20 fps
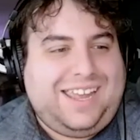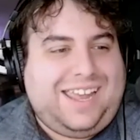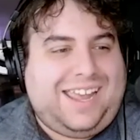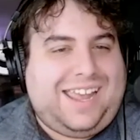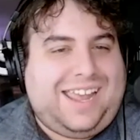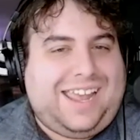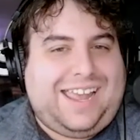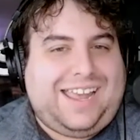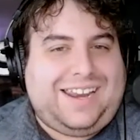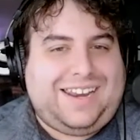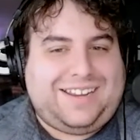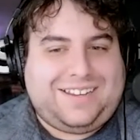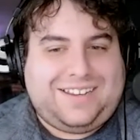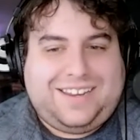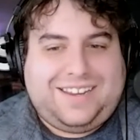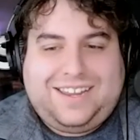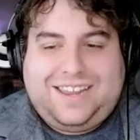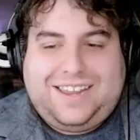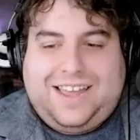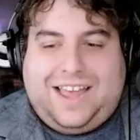and
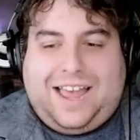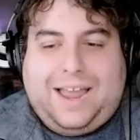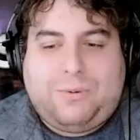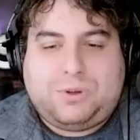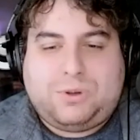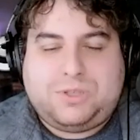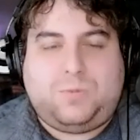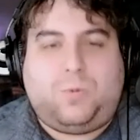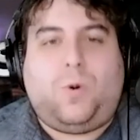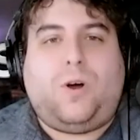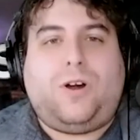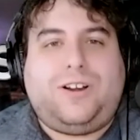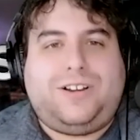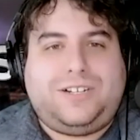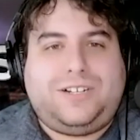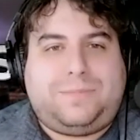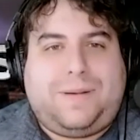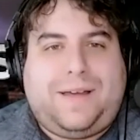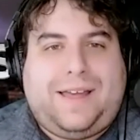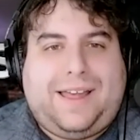I was
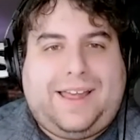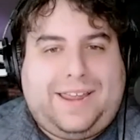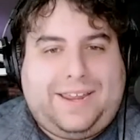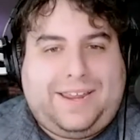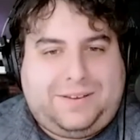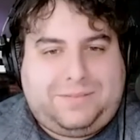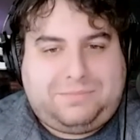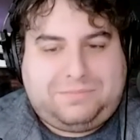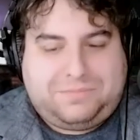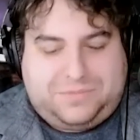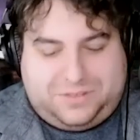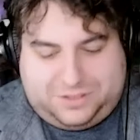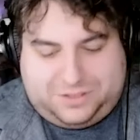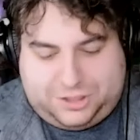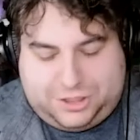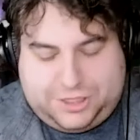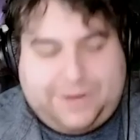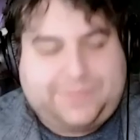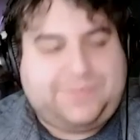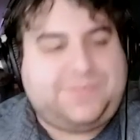warned by
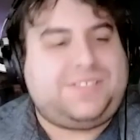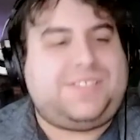Jeff